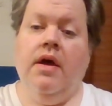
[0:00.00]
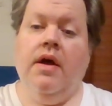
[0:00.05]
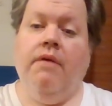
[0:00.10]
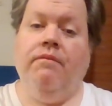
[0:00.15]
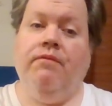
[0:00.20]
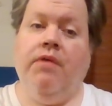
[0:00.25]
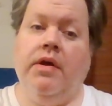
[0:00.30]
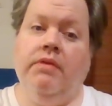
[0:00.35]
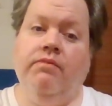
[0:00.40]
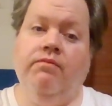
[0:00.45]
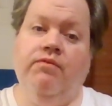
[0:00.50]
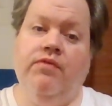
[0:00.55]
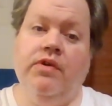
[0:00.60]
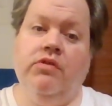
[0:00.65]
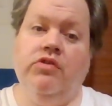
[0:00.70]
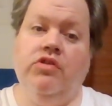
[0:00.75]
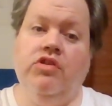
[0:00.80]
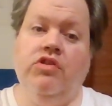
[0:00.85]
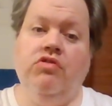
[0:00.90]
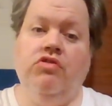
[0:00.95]
a
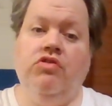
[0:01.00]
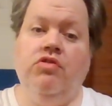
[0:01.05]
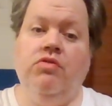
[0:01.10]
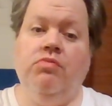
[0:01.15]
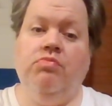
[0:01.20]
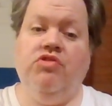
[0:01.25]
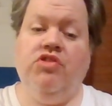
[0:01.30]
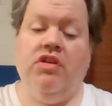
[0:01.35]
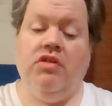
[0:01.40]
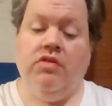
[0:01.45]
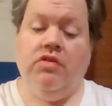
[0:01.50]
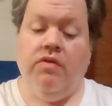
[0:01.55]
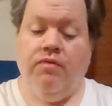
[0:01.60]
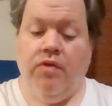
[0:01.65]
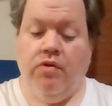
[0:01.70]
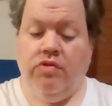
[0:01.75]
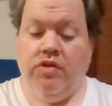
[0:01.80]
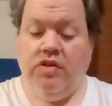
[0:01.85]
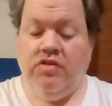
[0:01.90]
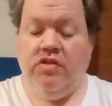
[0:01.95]
fun-filled YouTube channel
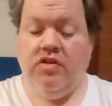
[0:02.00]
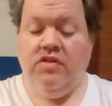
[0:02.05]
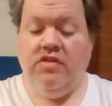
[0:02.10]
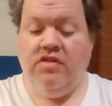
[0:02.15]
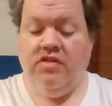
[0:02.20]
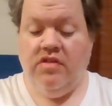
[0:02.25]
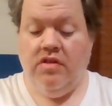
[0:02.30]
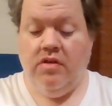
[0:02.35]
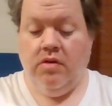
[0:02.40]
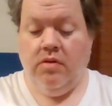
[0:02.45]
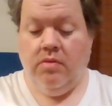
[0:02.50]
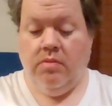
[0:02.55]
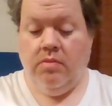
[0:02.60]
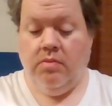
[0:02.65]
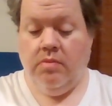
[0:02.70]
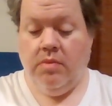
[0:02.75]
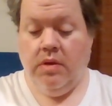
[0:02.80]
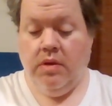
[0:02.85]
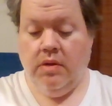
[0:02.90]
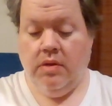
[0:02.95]
devoted to
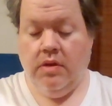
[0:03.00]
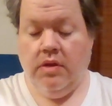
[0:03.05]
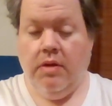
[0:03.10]
Zoom,